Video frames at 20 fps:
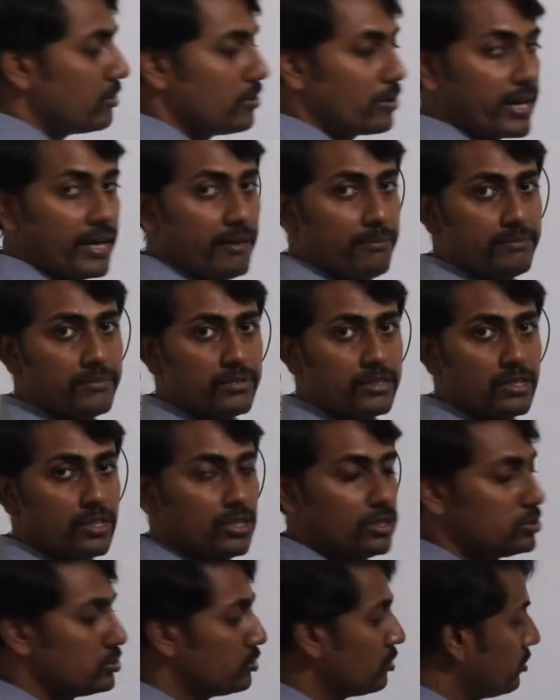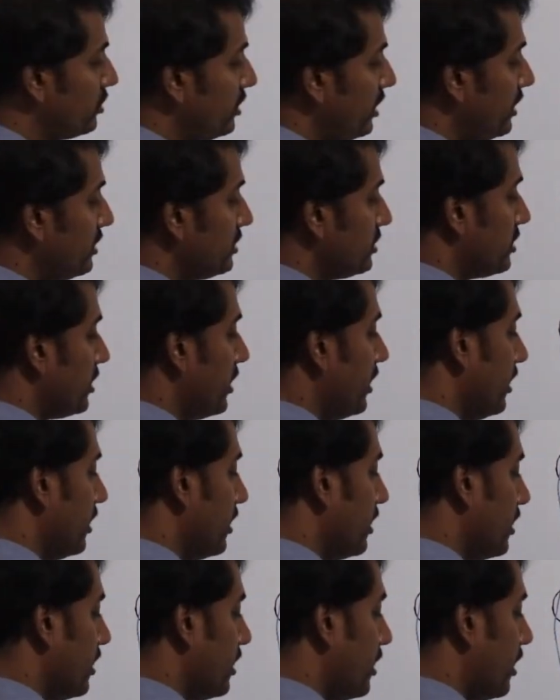Okay, so these
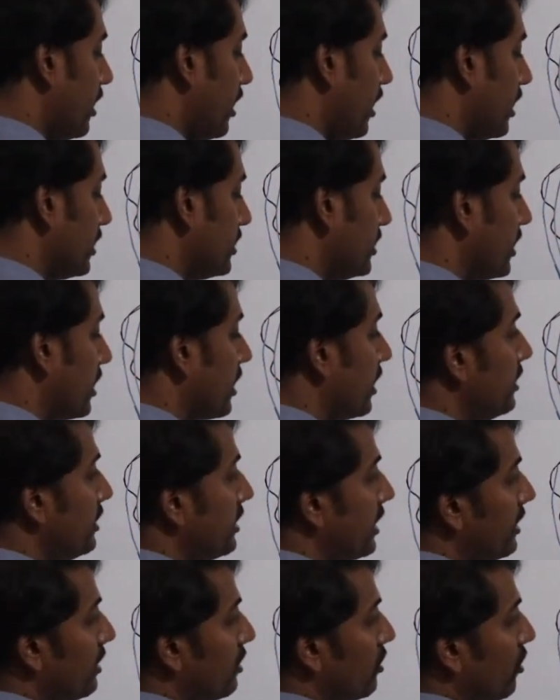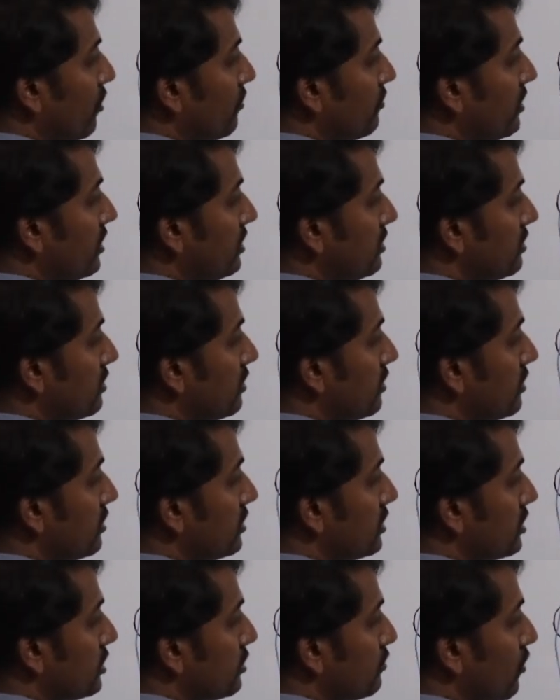three are the content of this
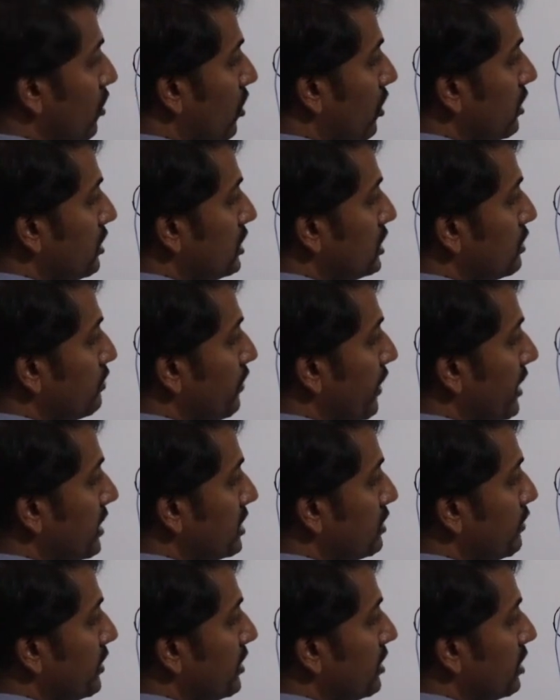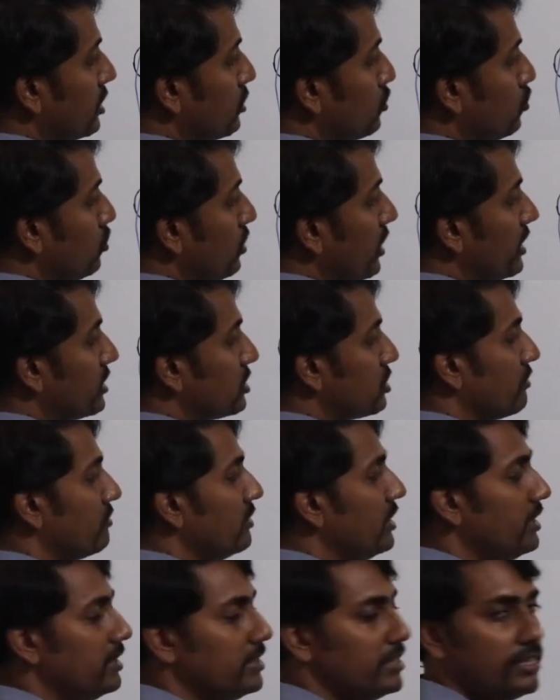small space between the two layers of
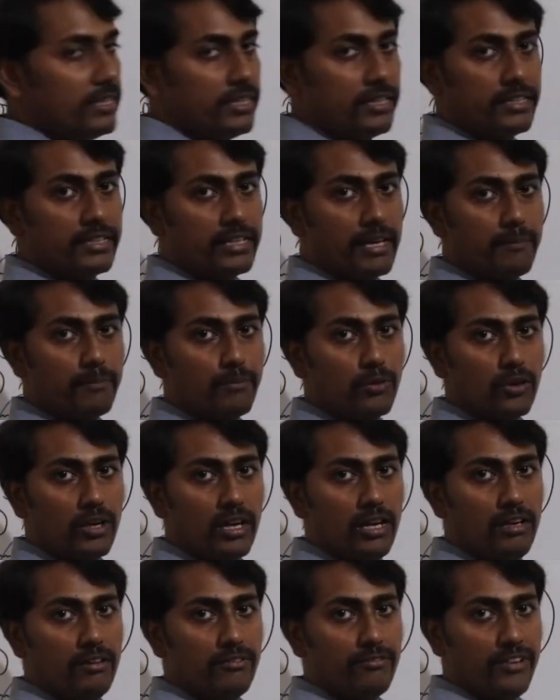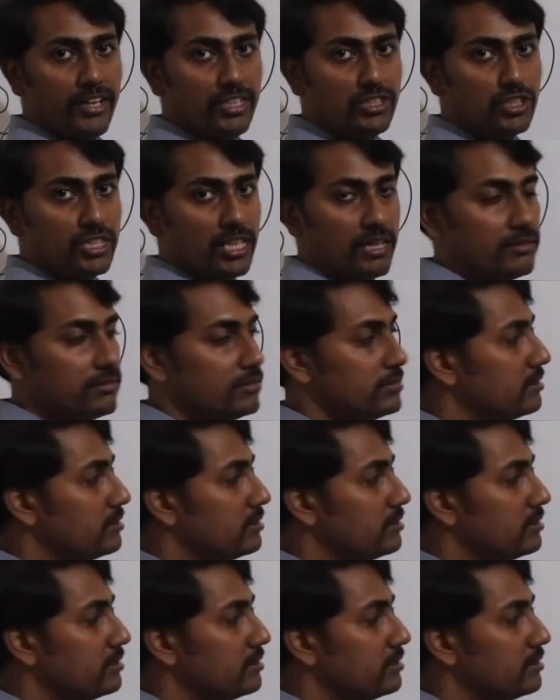the temporal fascia.